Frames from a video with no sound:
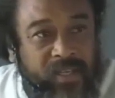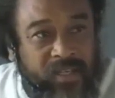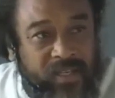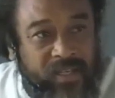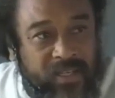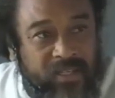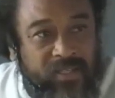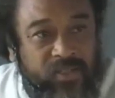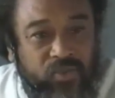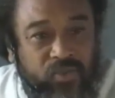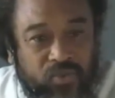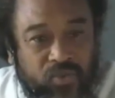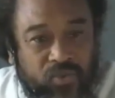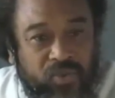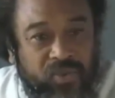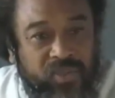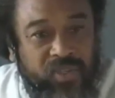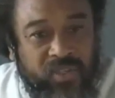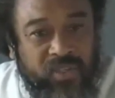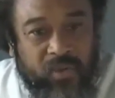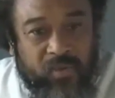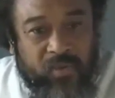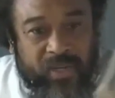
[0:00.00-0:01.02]
this
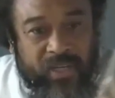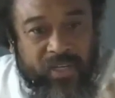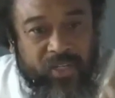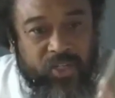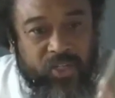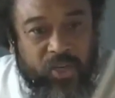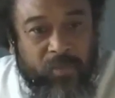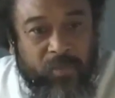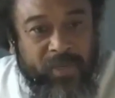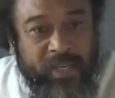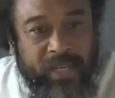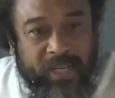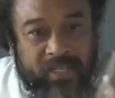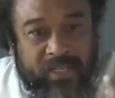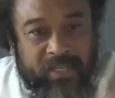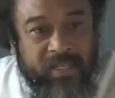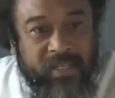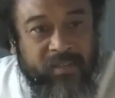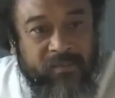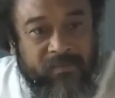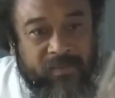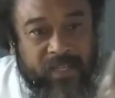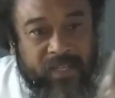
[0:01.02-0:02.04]
truth is already
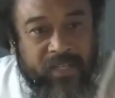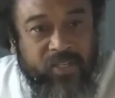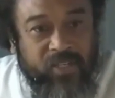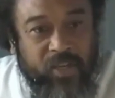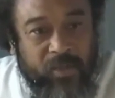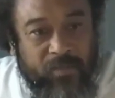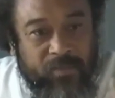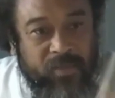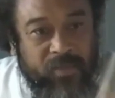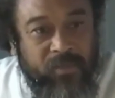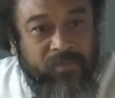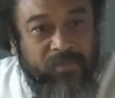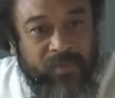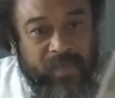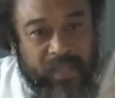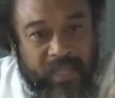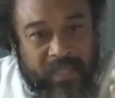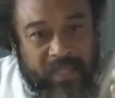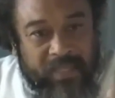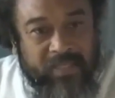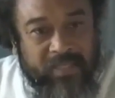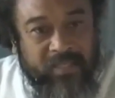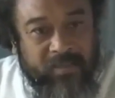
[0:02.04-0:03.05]
germinating in terms of
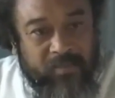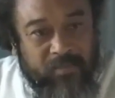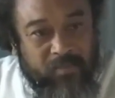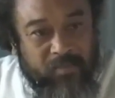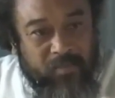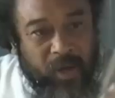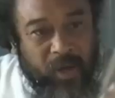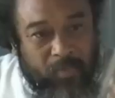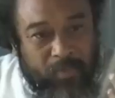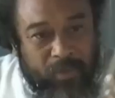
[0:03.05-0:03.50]
its